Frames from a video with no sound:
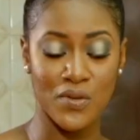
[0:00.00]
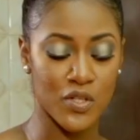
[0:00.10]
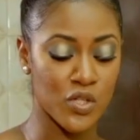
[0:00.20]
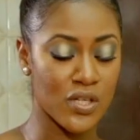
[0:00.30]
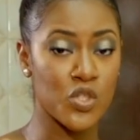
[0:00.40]

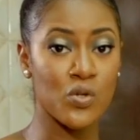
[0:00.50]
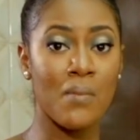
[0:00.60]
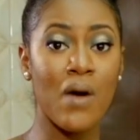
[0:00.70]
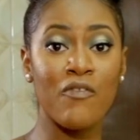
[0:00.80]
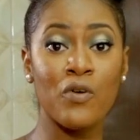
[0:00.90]
that so that
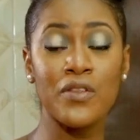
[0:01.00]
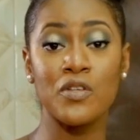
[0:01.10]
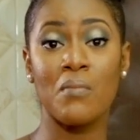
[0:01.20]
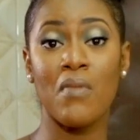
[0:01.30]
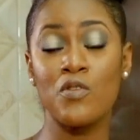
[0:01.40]
you avoid
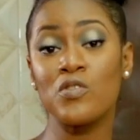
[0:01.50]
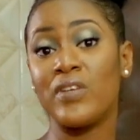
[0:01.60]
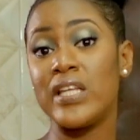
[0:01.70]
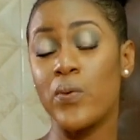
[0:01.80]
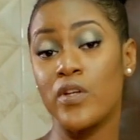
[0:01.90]
the amount of
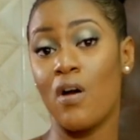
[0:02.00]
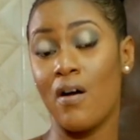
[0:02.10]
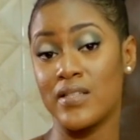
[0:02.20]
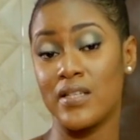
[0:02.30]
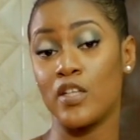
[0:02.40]
liquid
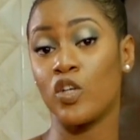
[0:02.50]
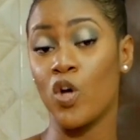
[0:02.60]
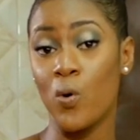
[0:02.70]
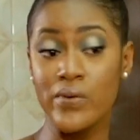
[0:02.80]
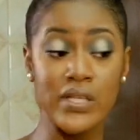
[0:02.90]
content that
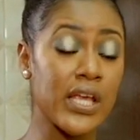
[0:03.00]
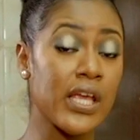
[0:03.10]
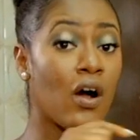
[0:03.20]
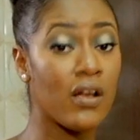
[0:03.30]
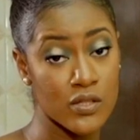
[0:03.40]
goes
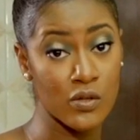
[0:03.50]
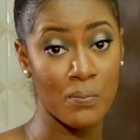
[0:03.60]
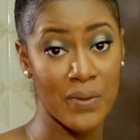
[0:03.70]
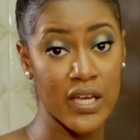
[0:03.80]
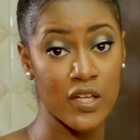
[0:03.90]
into the
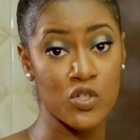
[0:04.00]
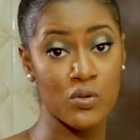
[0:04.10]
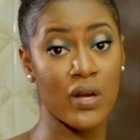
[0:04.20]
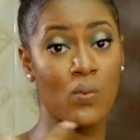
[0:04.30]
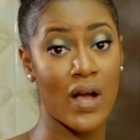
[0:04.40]
baking
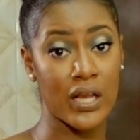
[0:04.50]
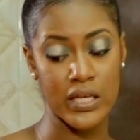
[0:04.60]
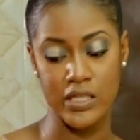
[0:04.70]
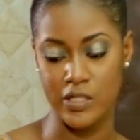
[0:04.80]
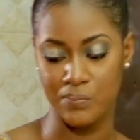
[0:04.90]
tray while
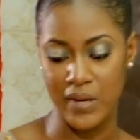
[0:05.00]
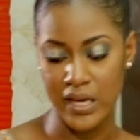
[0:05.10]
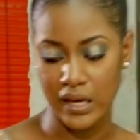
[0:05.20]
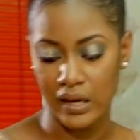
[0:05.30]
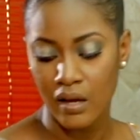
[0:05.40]
it is
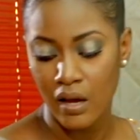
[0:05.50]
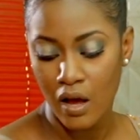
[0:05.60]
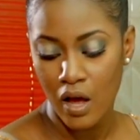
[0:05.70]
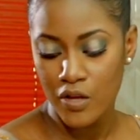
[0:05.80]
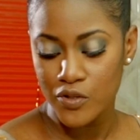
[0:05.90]
baking.
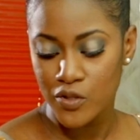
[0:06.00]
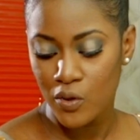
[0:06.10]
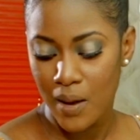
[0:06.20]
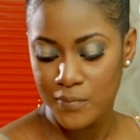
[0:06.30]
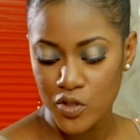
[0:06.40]
So
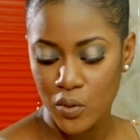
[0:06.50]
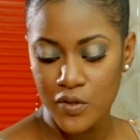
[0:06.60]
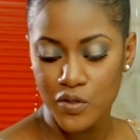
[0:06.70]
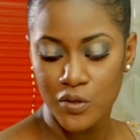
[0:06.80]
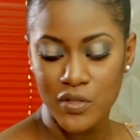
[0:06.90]
I'm just going
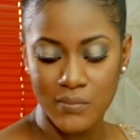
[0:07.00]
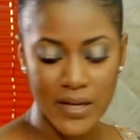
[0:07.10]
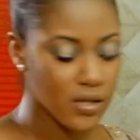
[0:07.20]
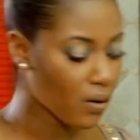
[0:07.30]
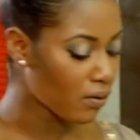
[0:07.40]
to use my
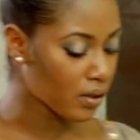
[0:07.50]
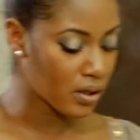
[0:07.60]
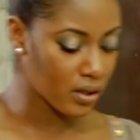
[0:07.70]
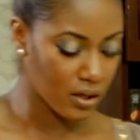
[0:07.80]
tongue